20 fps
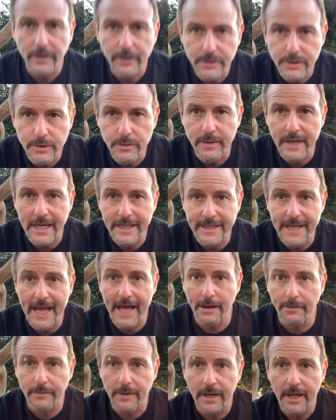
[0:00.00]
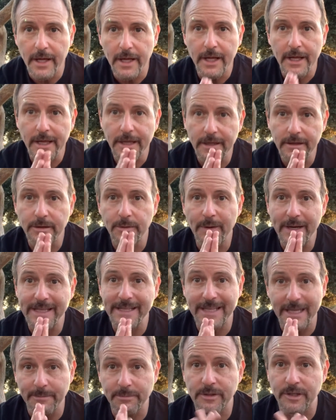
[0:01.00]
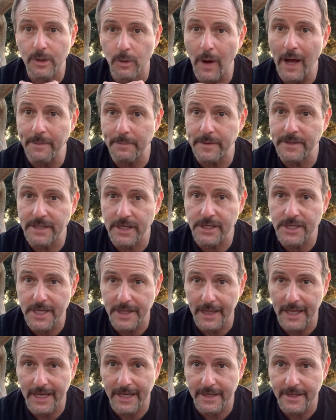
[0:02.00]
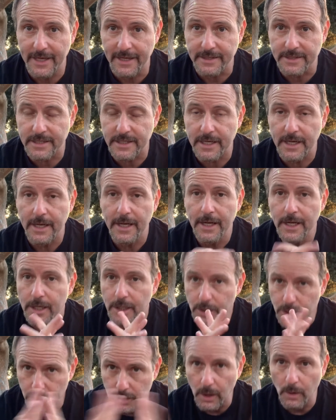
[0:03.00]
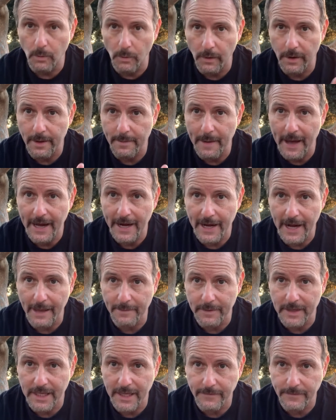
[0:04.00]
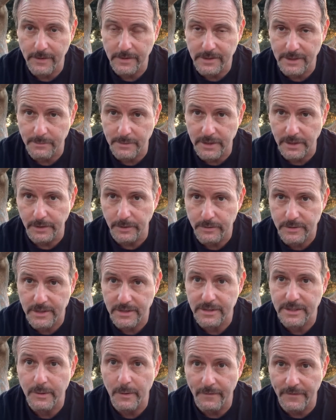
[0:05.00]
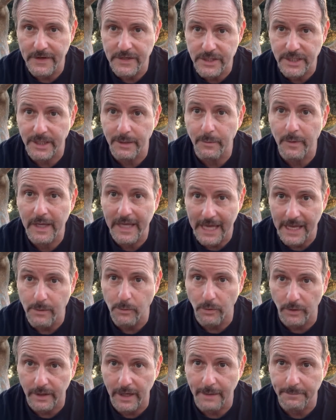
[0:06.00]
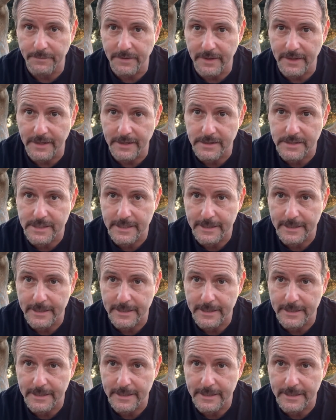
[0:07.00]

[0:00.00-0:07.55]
to get down into a deep squat position like this, don't worry about it. I'm going to give you some solutions so eventually we can work up to this.